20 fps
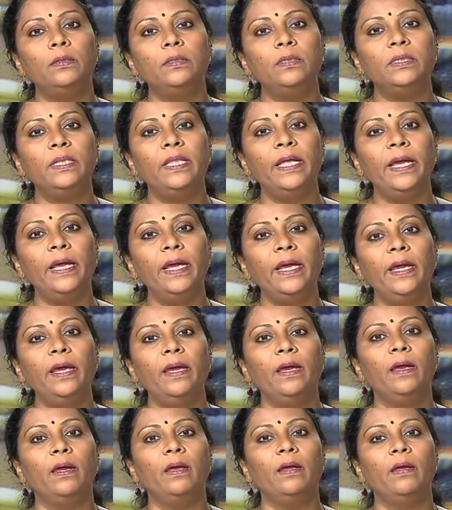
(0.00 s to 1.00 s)

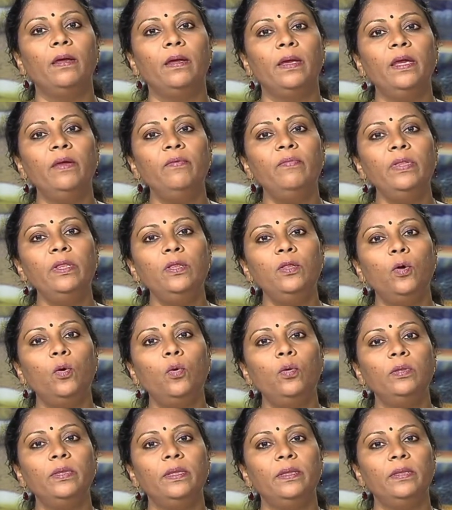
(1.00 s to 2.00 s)
they, even
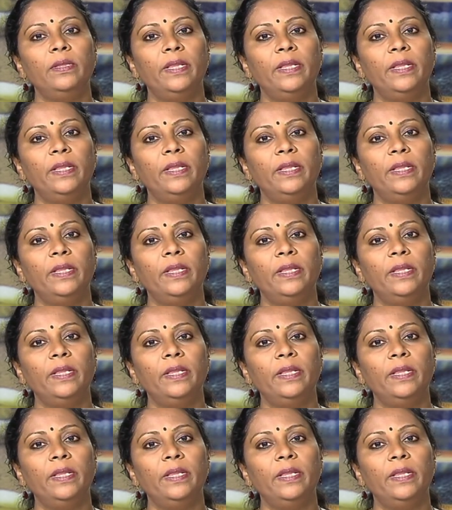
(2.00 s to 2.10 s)
though